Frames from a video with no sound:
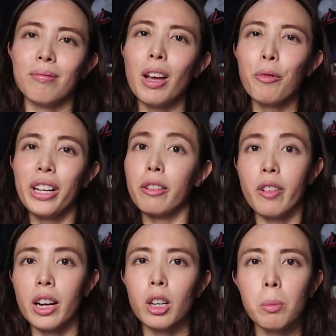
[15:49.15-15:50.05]
not really
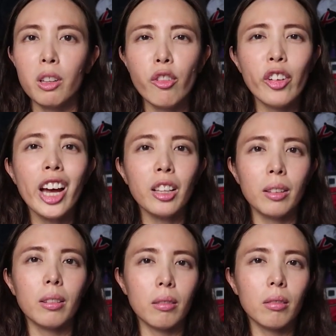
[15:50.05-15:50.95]
very good, but if you've got
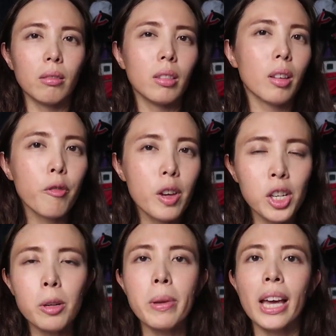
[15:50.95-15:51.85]

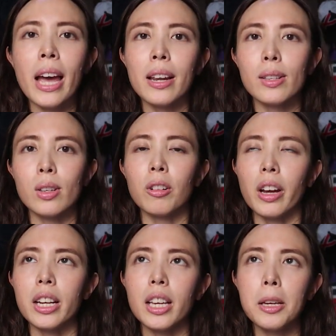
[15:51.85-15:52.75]
efficient mechanics
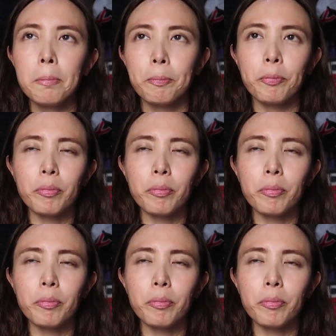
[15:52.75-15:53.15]
already,